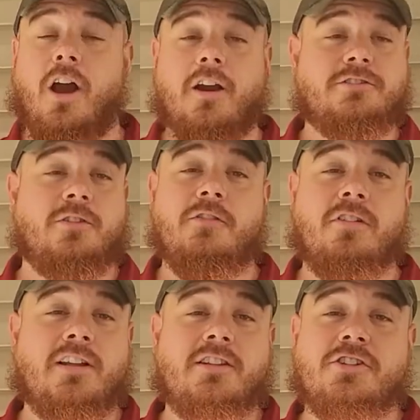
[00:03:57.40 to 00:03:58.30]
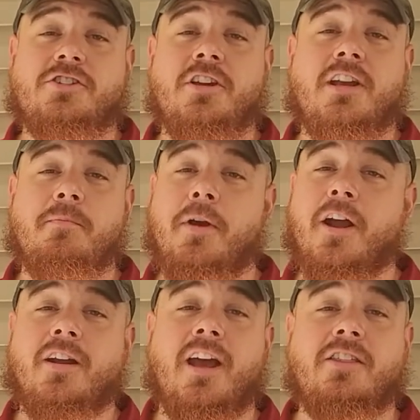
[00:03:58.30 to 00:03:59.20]
All right, so we've let this chicken
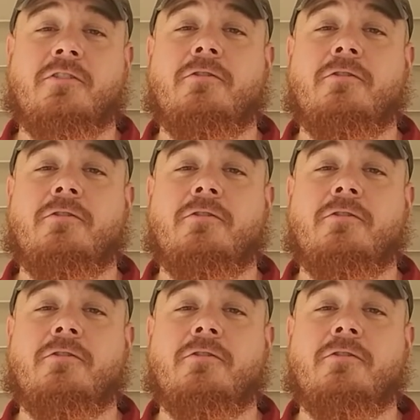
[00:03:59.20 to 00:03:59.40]
marinate in the